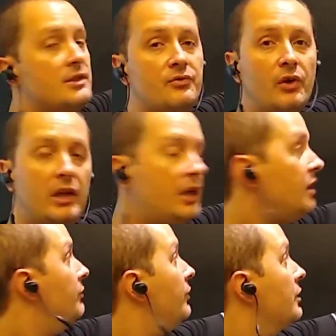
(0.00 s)
sense for
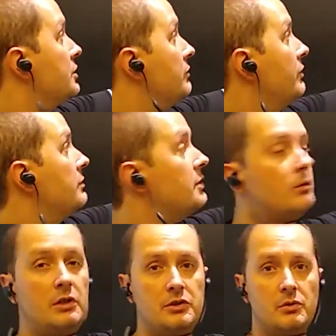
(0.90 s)
any function from
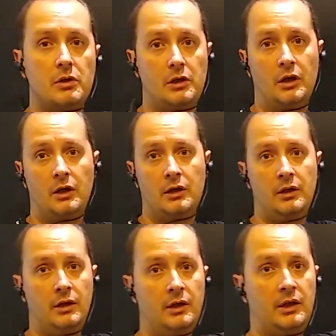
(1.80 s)
0, 1 to r.
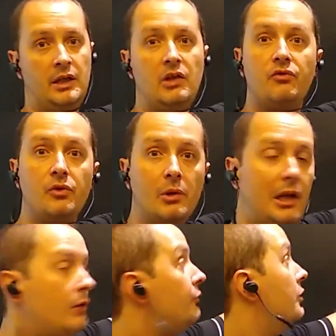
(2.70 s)
If you
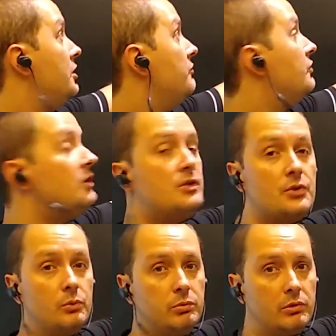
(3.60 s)
allow for an
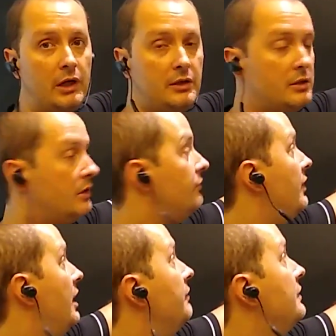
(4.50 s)
infinite sup, right?
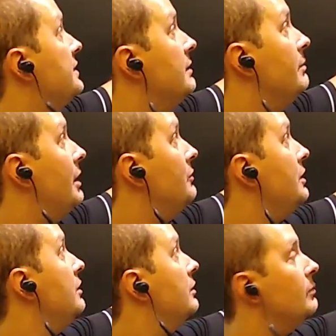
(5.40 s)
If f is
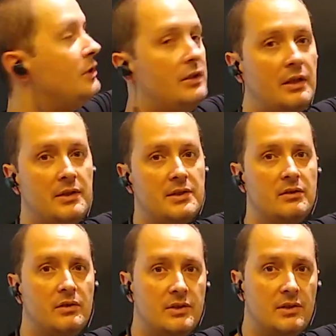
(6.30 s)
unbounded, it could be that this
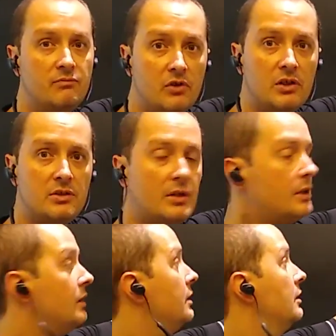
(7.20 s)
is infinite.
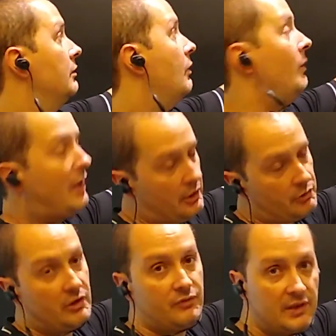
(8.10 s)
Well,
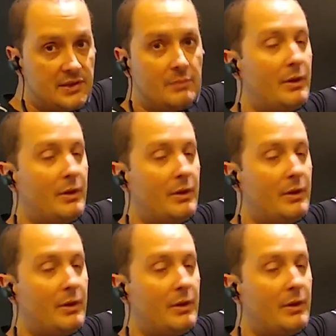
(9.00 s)
actually, if it's